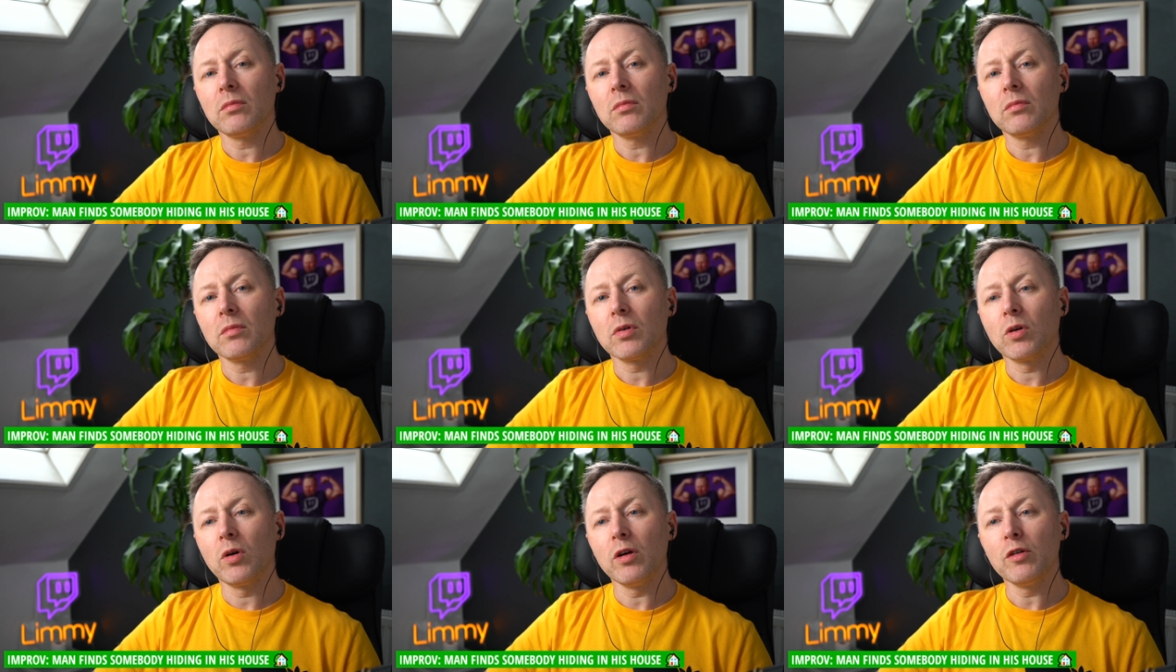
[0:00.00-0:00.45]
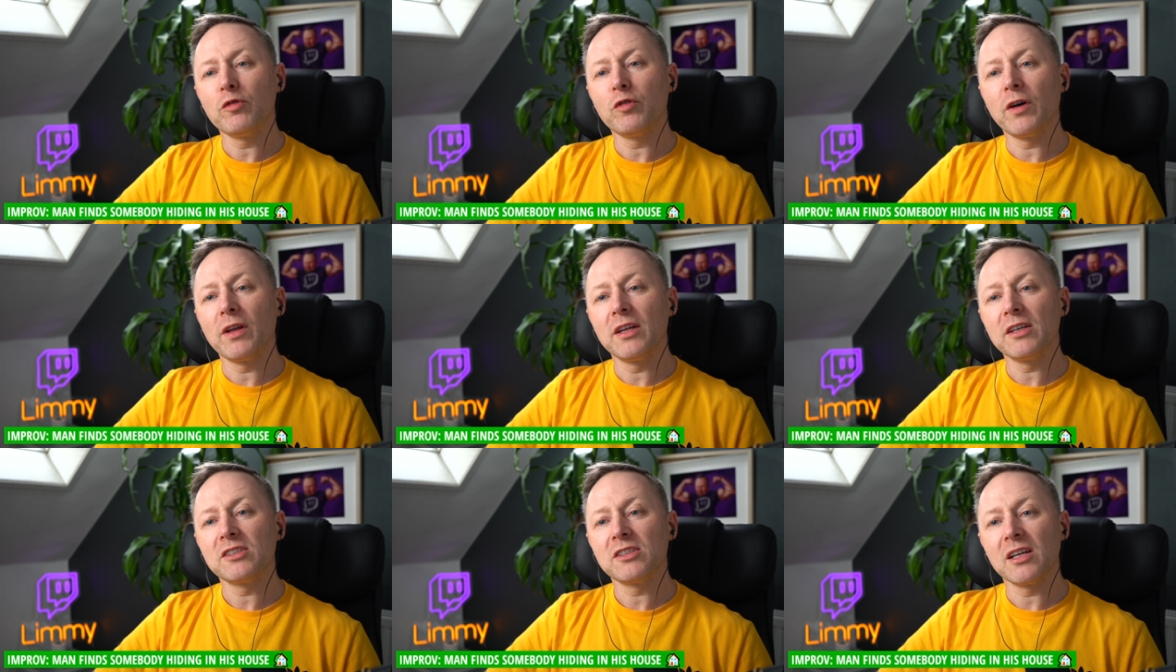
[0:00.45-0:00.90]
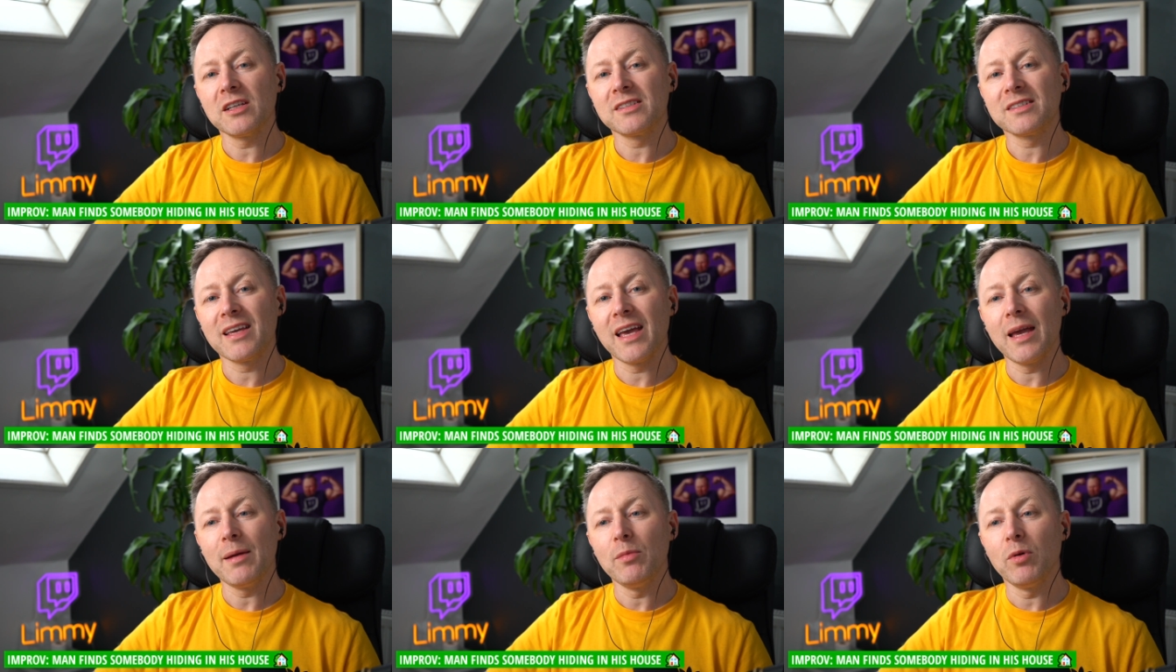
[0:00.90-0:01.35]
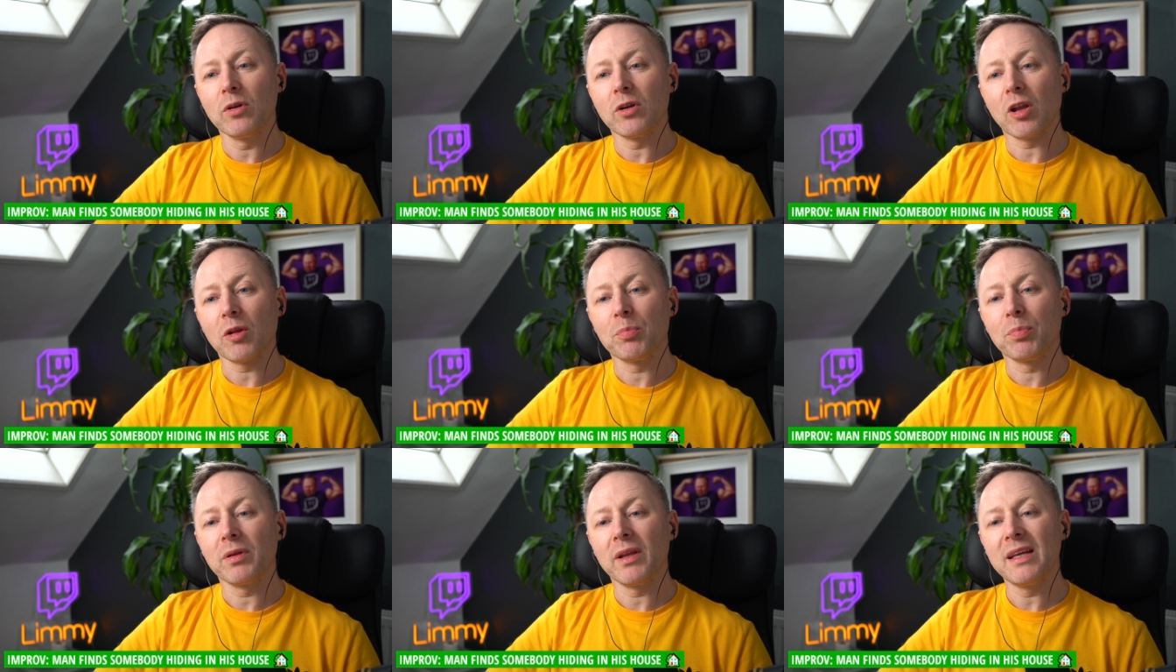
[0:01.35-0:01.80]
We've got to finish this game on our
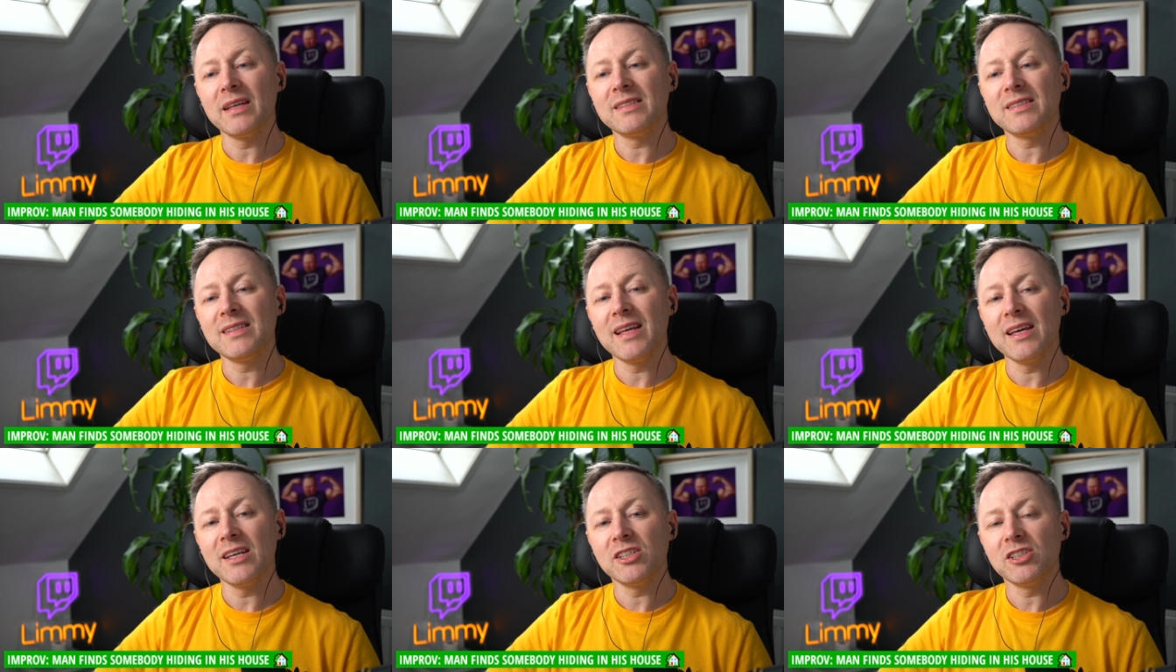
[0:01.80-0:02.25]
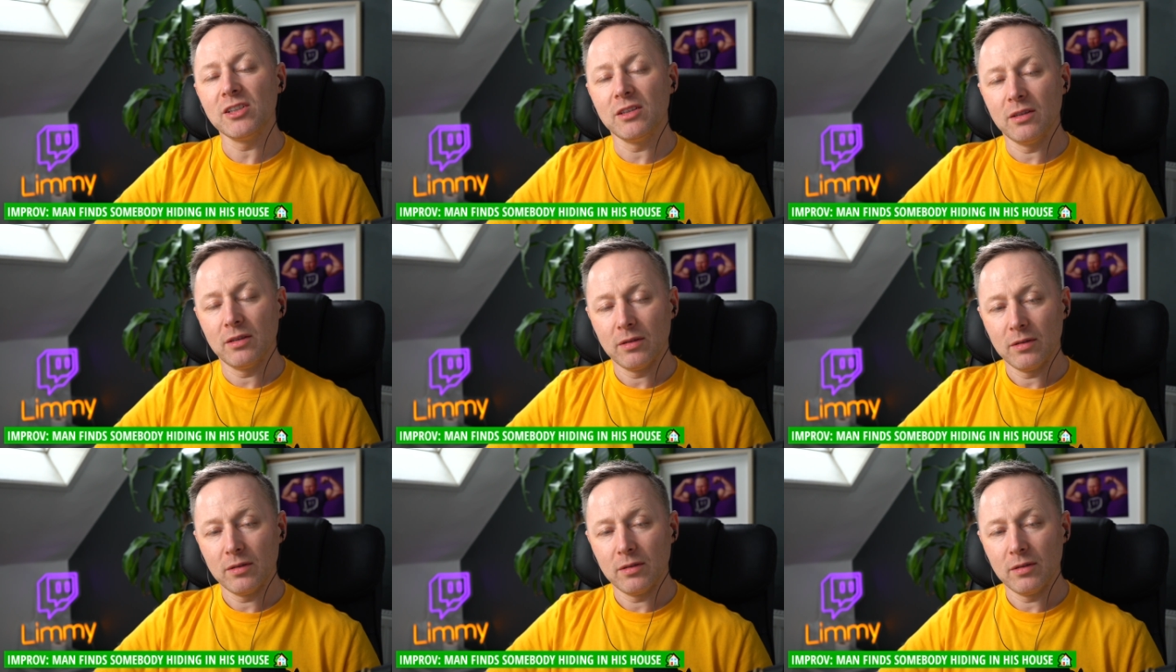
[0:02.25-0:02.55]
PlayStation.